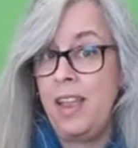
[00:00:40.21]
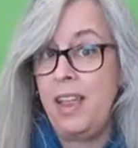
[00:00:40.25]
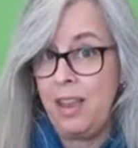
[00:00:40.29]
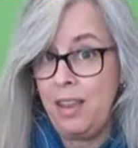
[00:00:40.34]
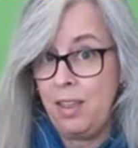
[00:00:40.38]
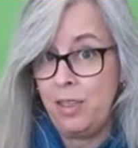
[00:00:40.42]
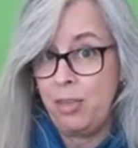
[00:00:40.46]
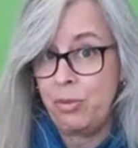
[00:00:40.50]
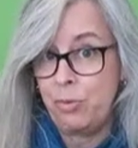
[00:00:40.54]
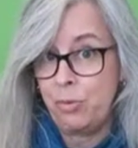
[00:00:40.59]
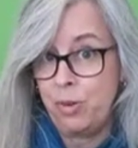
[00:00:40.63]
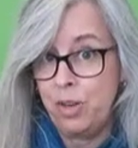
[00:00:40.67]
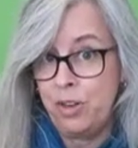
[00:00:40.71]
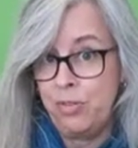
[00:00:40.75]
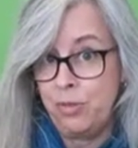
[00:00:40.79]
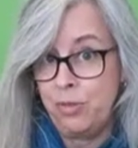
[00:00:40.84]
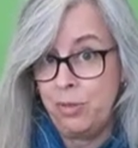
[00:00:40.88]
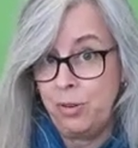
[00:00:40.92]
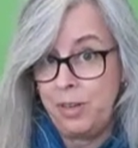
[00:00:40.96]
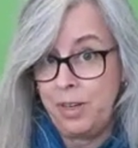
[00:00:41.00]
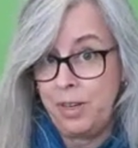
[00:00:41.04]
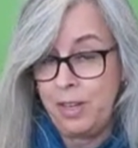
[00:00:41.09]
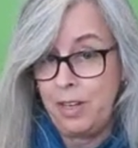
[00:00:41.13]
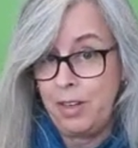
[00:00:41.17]
A3
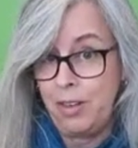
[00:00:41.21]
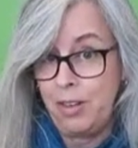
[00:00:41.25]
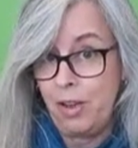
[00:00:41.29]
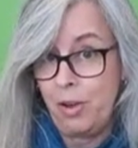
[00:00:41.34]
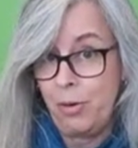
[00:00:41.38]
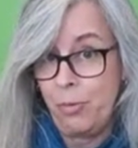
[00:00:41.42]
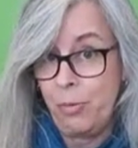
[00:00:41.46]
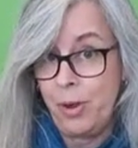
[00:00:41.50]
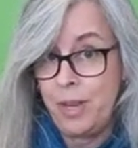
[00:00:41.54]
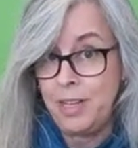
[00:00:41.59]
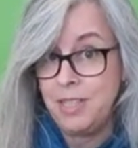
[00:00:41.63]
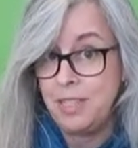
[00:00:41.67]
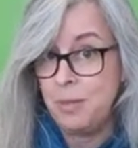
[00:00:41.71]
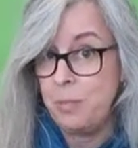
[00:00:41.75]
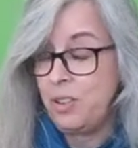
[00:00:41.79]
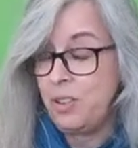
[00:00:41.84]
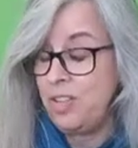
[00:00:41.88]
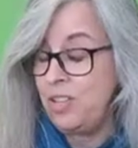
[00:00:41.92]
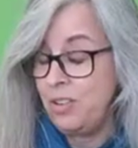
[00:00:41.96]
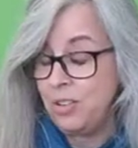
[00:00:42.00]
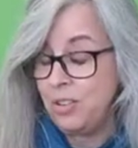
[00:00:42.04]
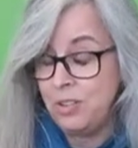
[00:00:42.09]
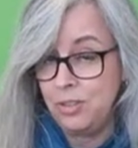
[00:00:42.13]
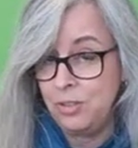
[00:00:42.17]
folding it long ways, but
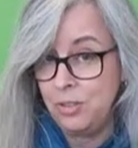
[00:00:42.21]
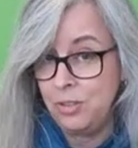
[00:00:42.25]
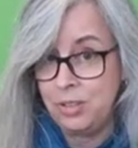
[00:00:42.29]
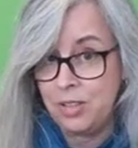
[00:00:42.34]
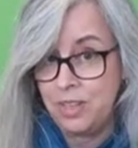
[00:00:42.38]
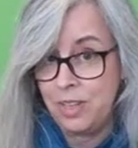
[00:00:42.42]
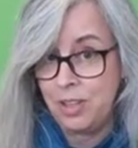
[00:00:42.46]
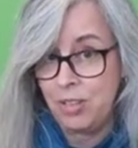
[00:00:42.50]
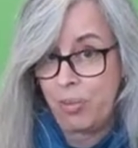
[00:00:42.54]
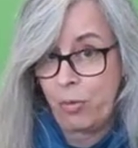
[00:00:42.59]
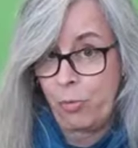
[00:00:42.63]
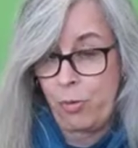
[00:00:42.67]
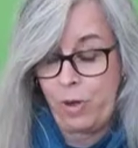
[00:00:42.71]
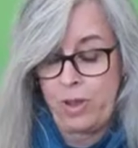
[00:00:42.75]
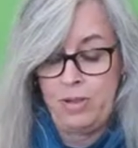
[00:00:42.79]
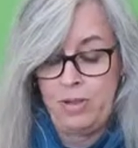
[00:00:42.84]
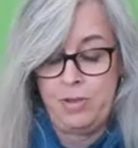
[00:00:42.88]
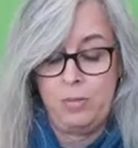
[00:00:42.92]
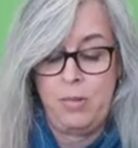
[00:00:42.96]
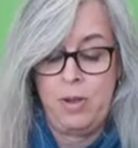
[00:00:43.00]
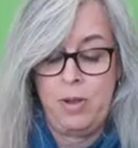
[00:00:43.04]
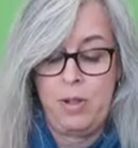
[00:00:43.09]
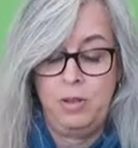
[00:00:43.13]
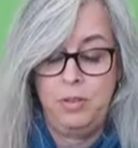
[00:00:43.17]
you can do it the other way
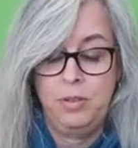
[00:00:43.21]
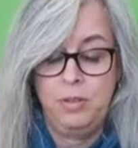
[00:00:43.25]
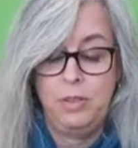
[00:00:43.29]
as well.